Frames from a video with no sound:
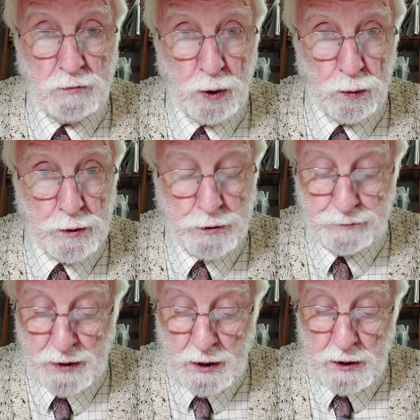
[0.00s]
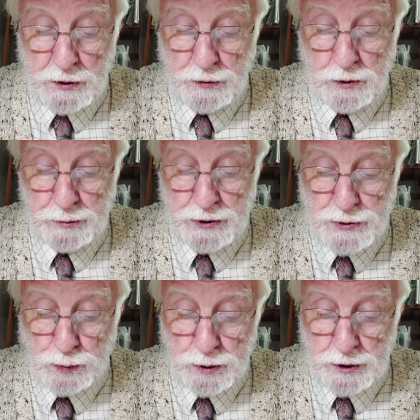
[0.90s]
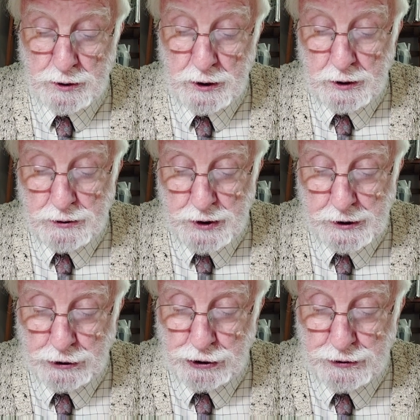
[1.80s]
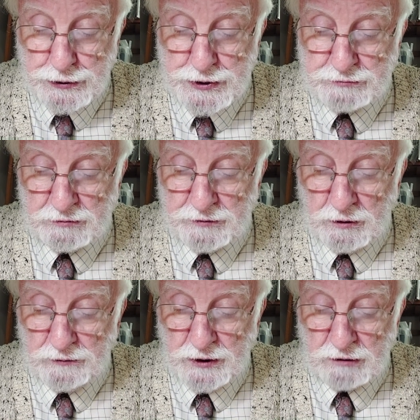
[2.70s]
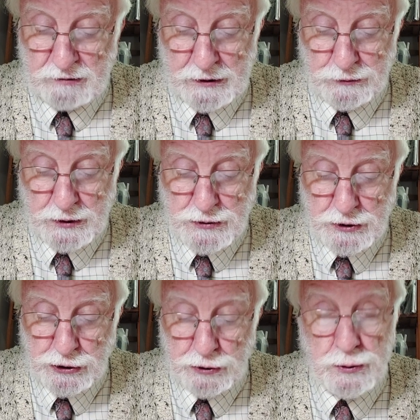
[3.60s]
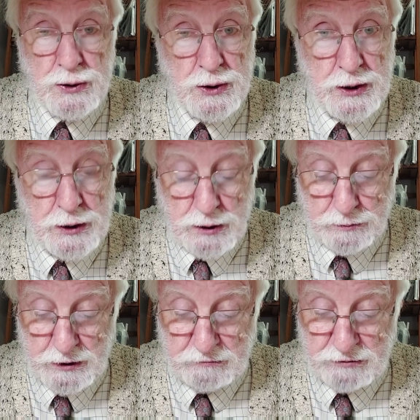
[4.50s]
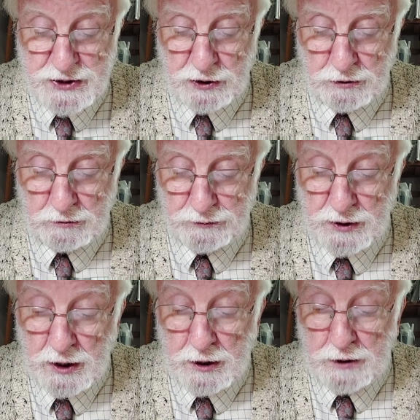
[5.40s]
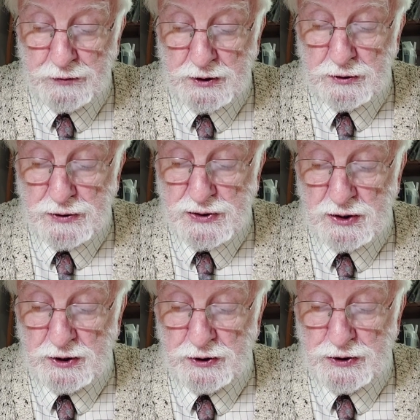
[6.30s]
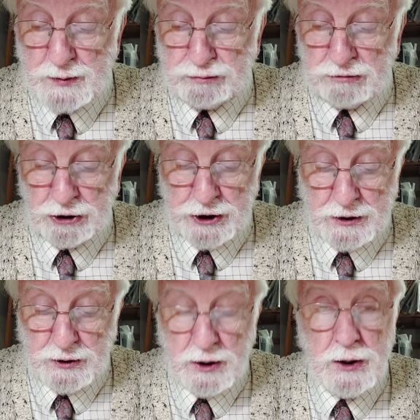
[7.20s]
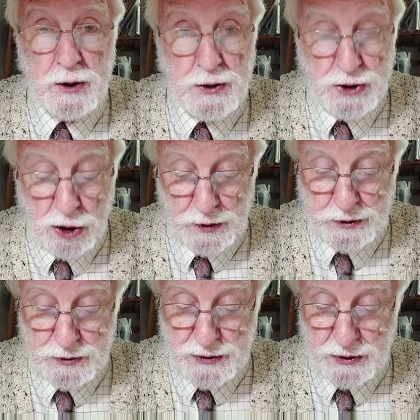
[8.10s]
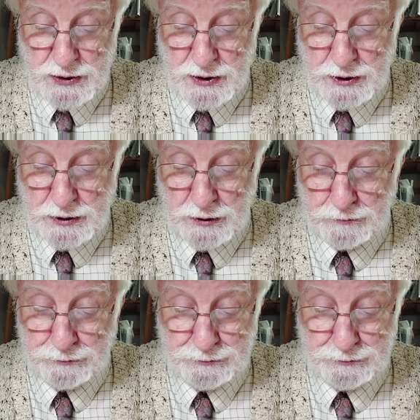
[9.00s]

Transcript: Quote, "In humanist work, tensions revolving around these issues need to be resolved if the Consilience project is going to succeed.